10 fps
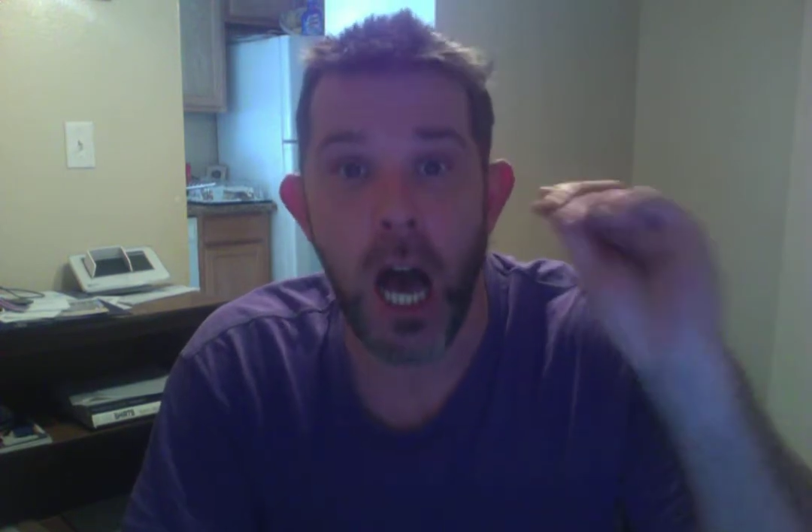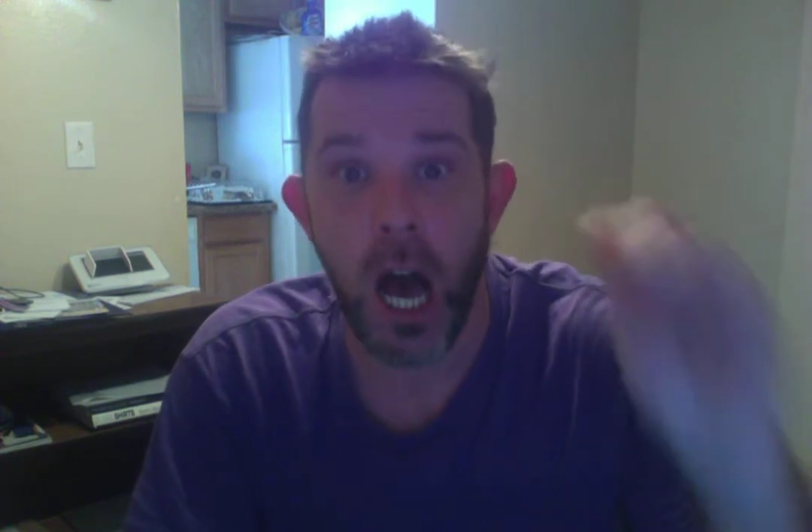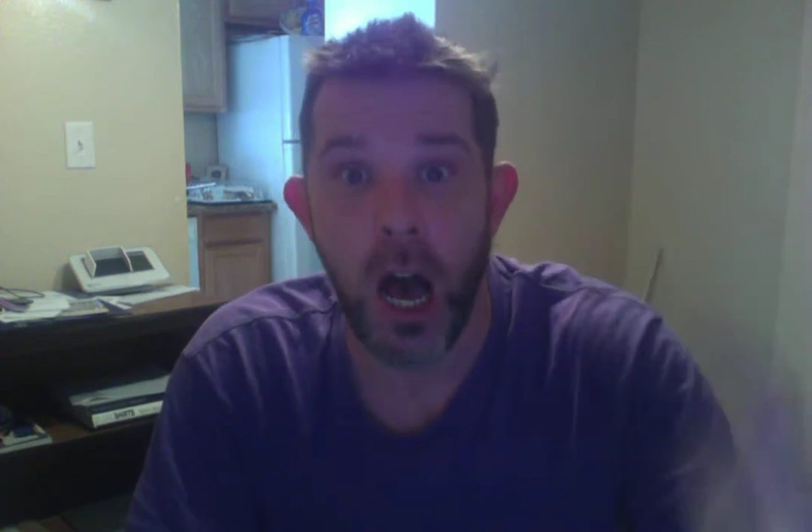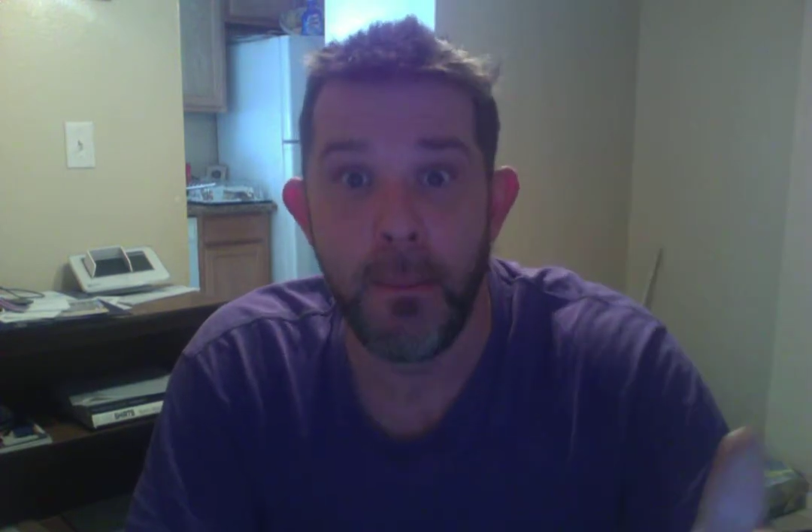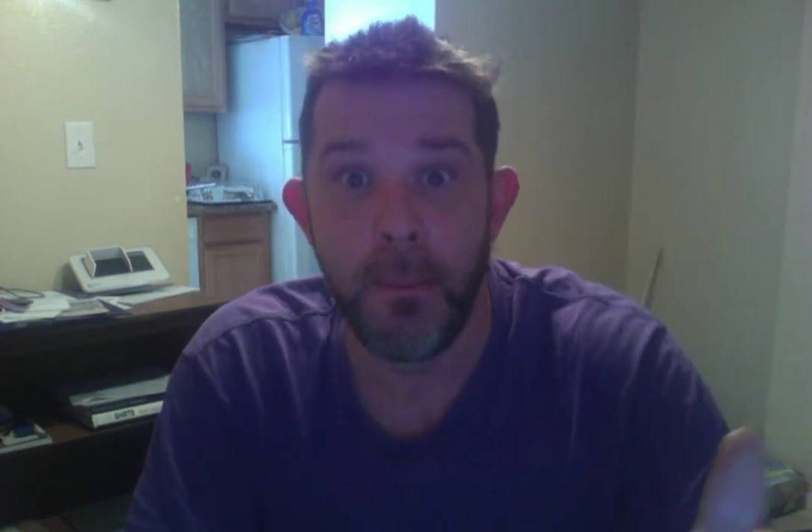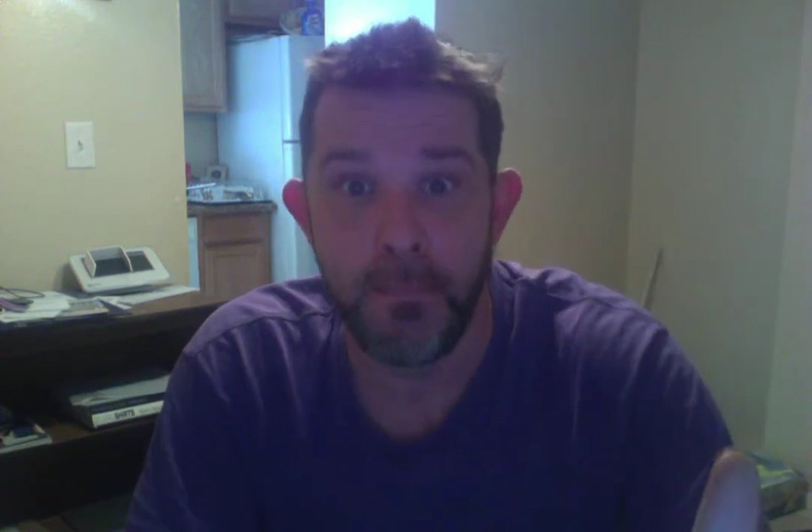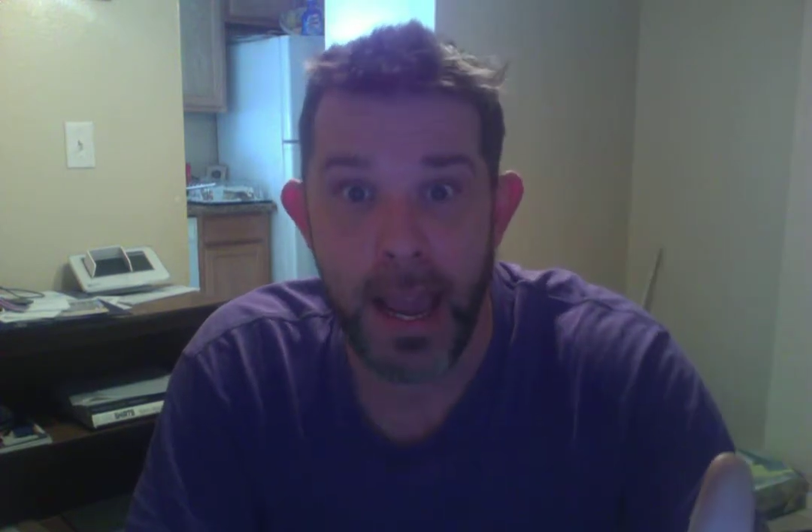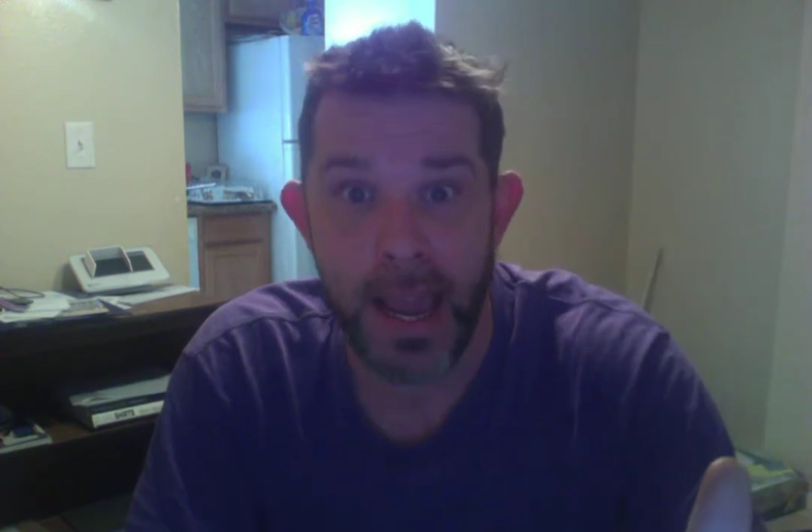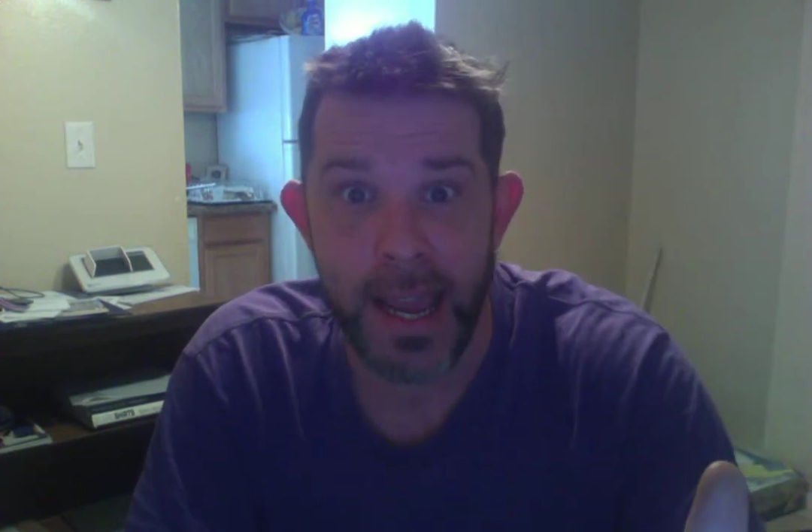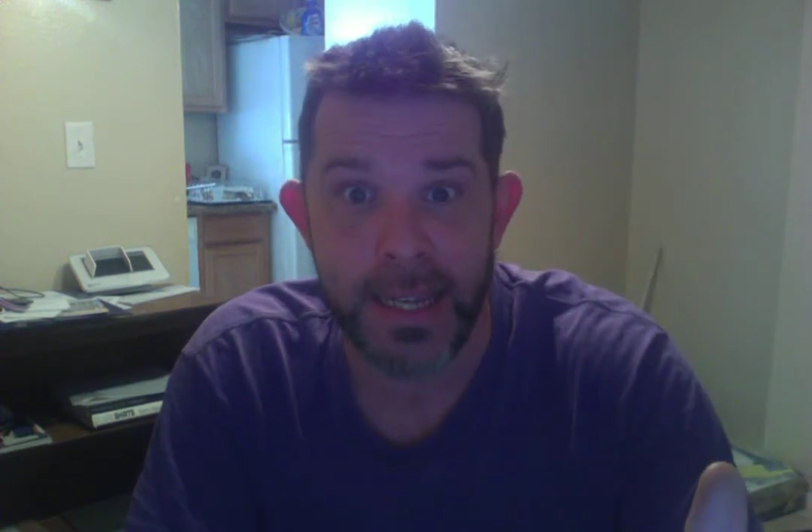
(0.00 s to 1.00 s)

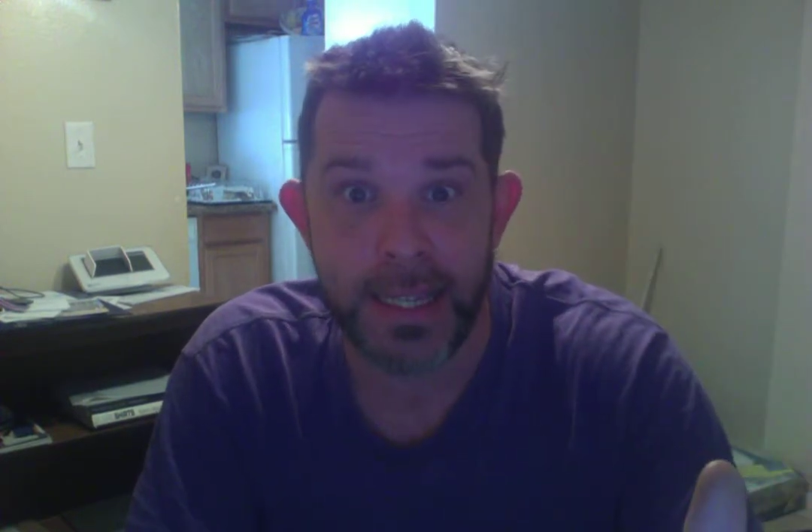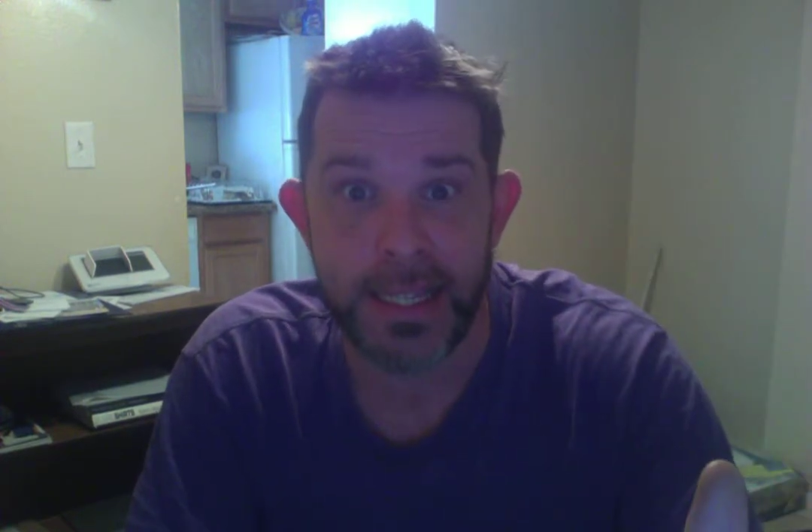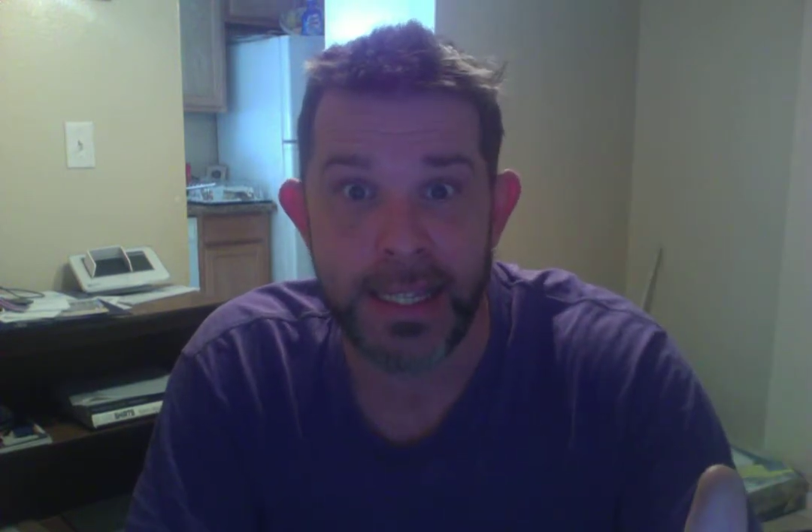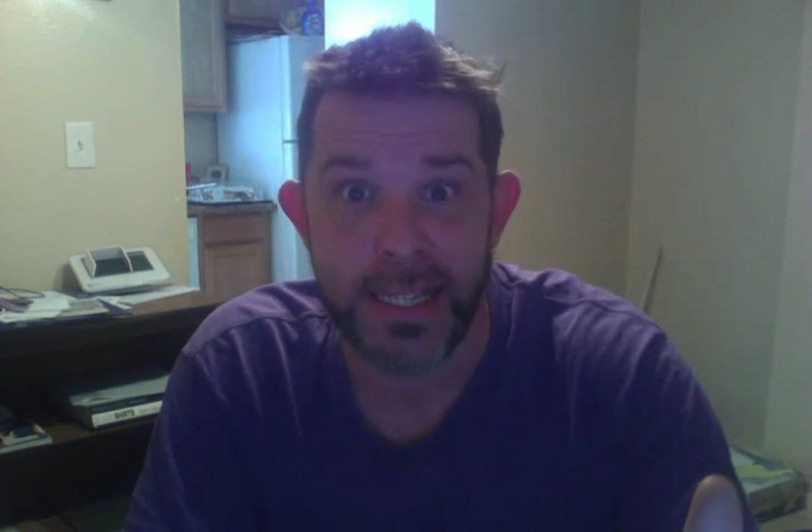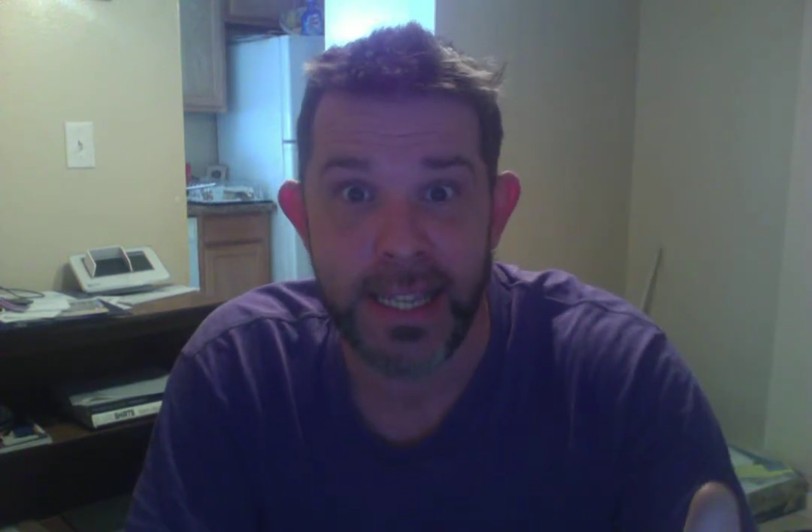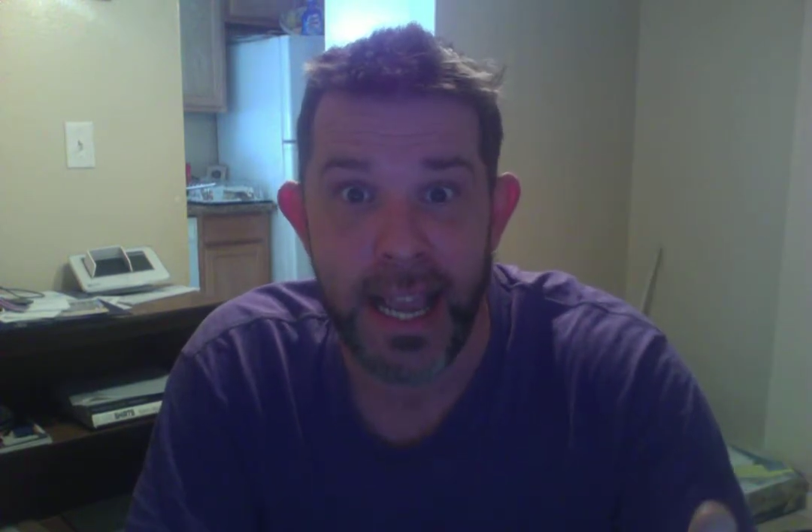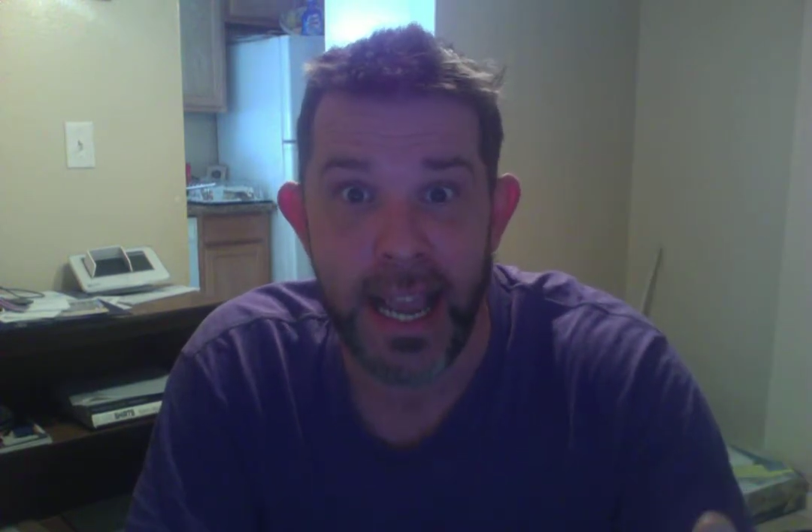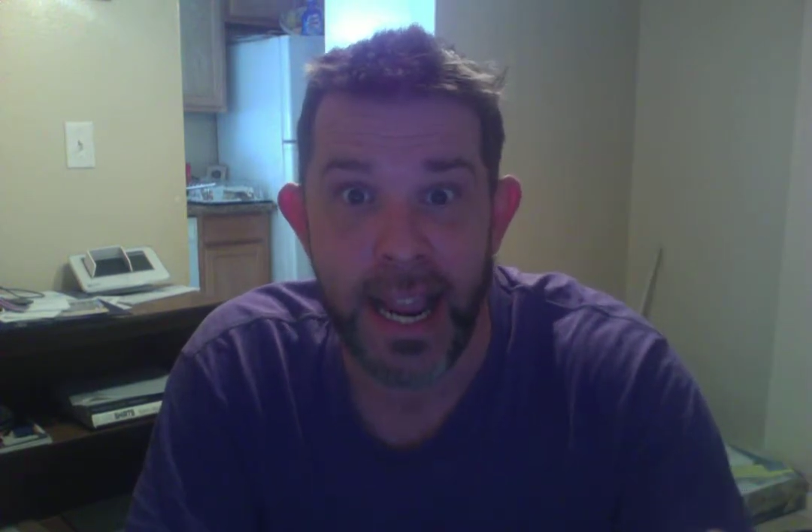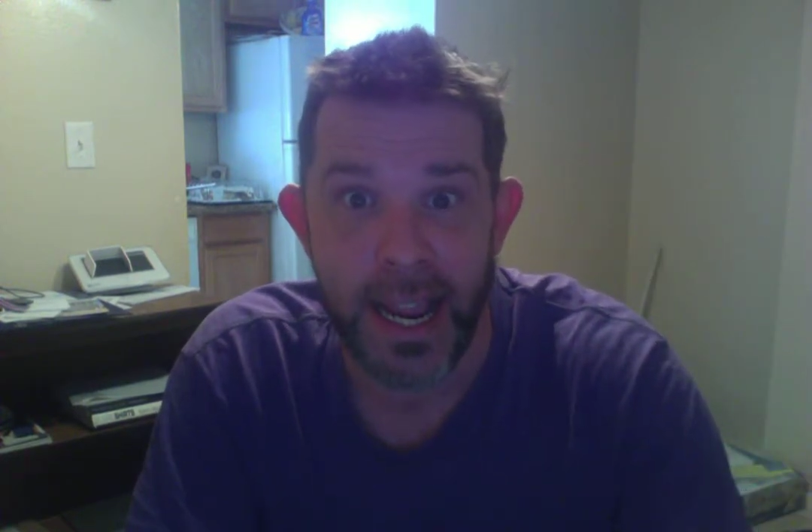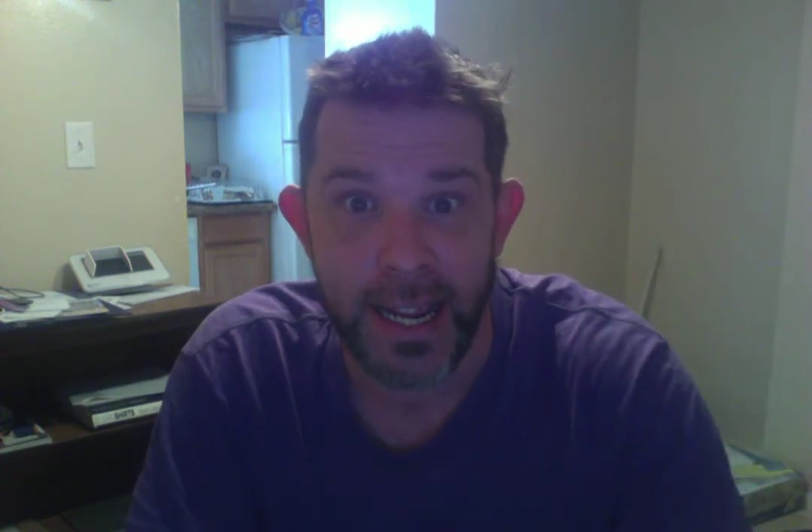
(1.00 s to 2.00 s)

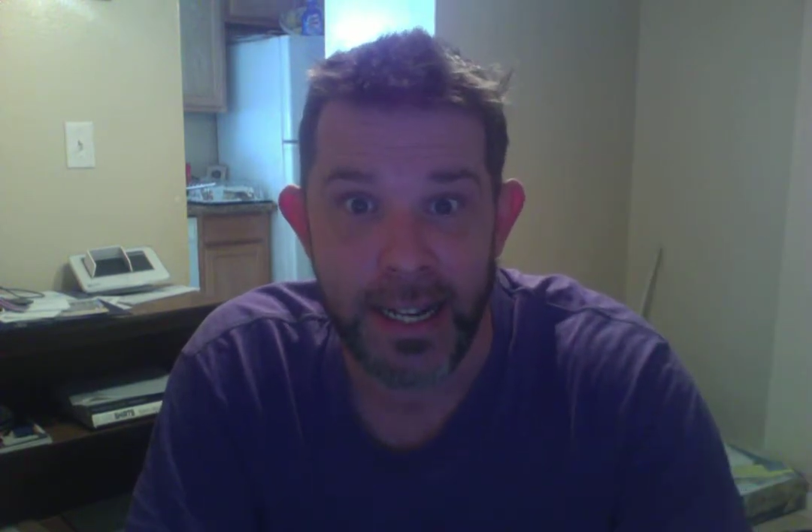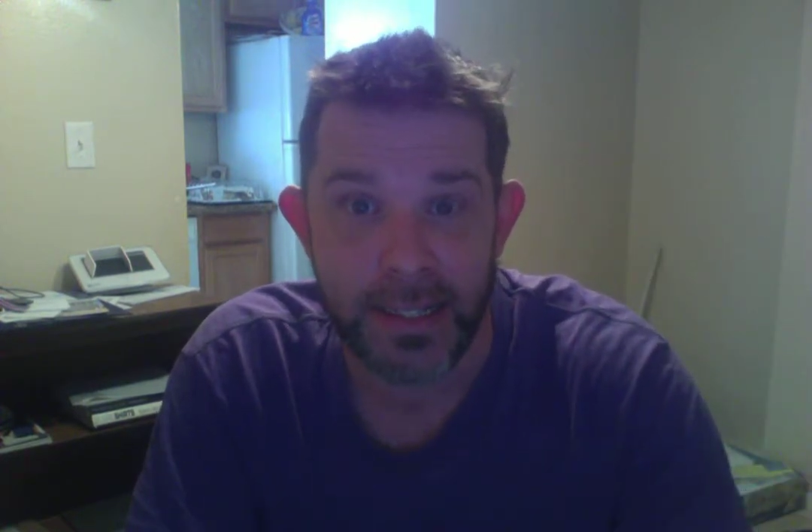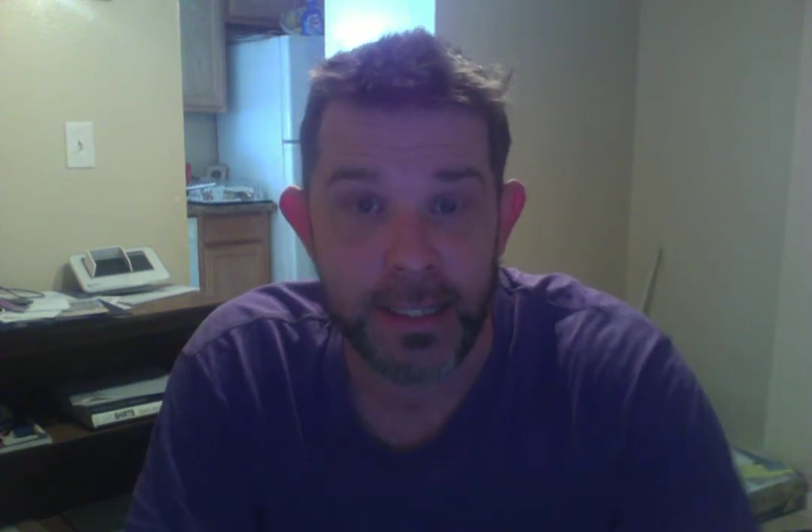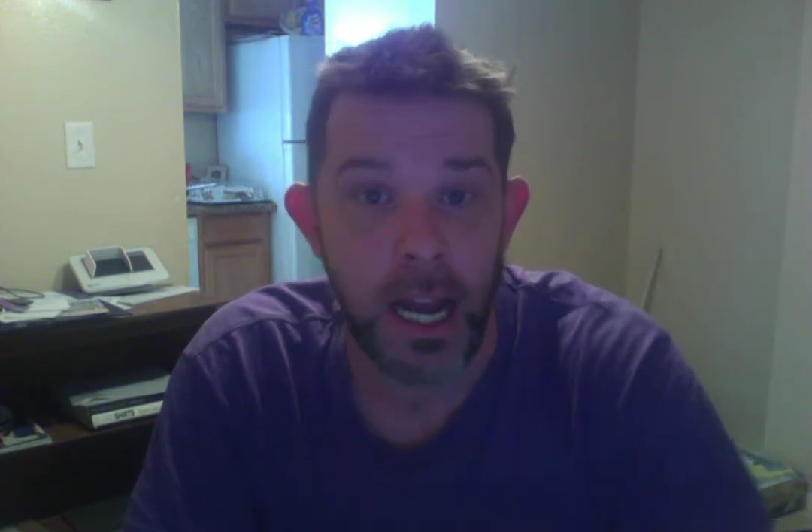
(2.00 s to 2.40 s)
amazing.